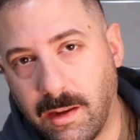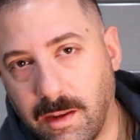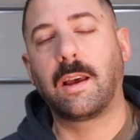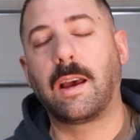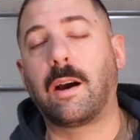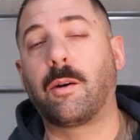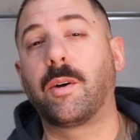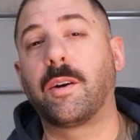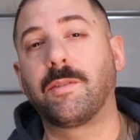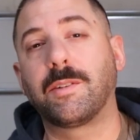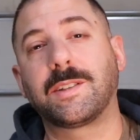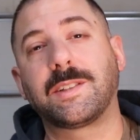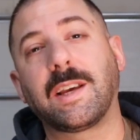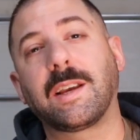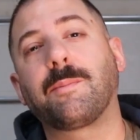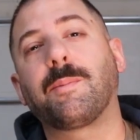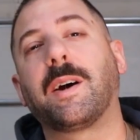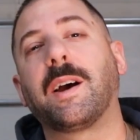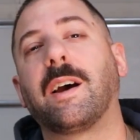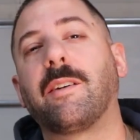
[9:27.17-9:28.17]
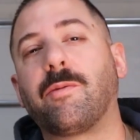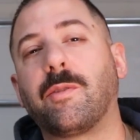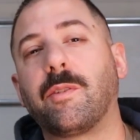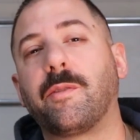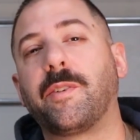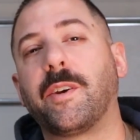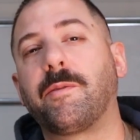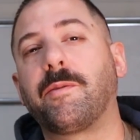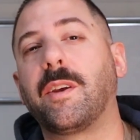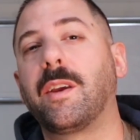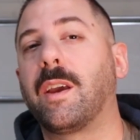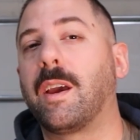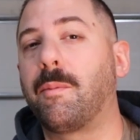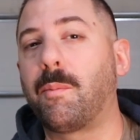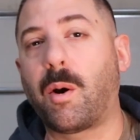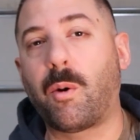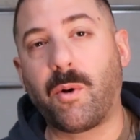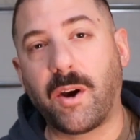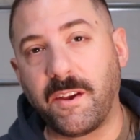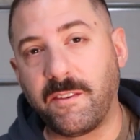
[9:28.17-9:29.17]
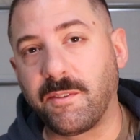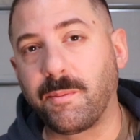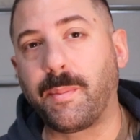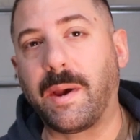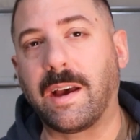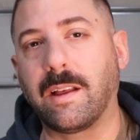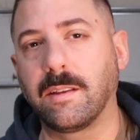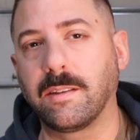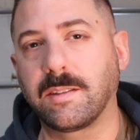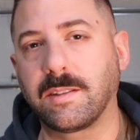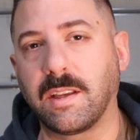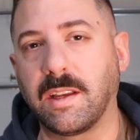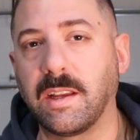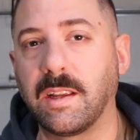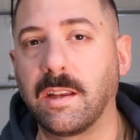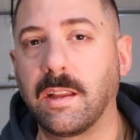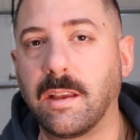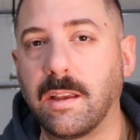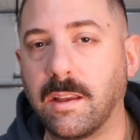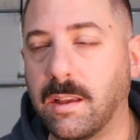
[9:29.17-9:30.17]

However, take my F-150 and my wife's Palisade.